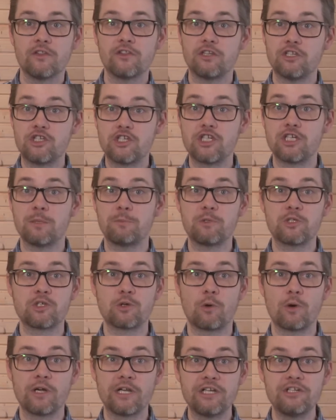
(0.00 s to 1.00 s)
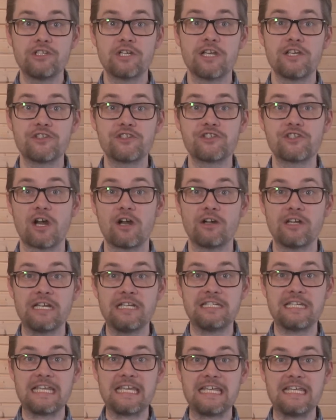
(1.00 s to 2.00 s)
The chip shortage is
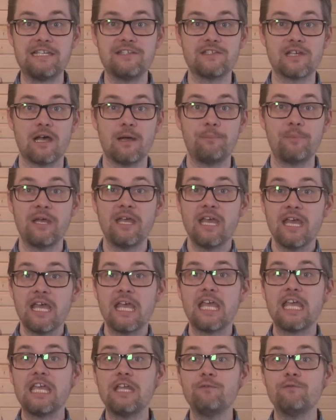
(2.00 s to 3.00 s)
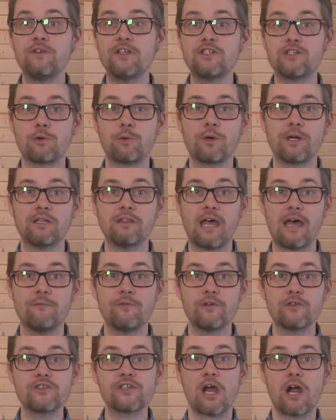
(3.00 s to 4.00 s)
starting to ease up, inventory
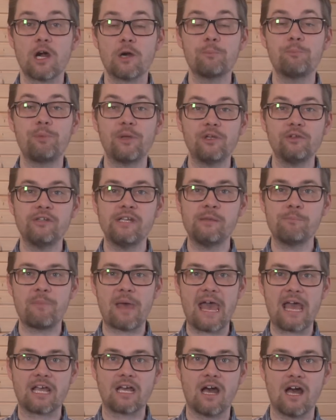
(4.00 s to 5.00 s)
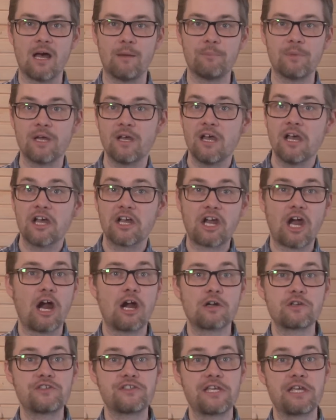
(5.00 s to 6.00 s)
levels are building back up,
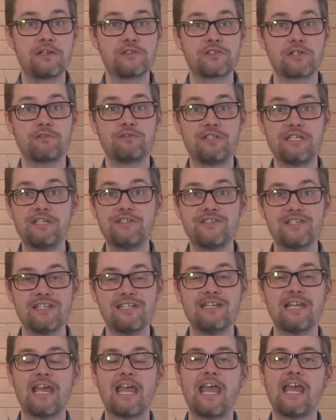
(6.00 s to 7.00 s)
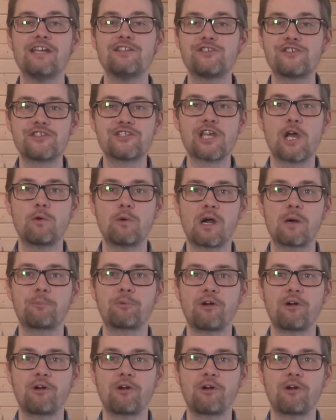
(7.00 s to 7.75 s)
car sales are decent, and so are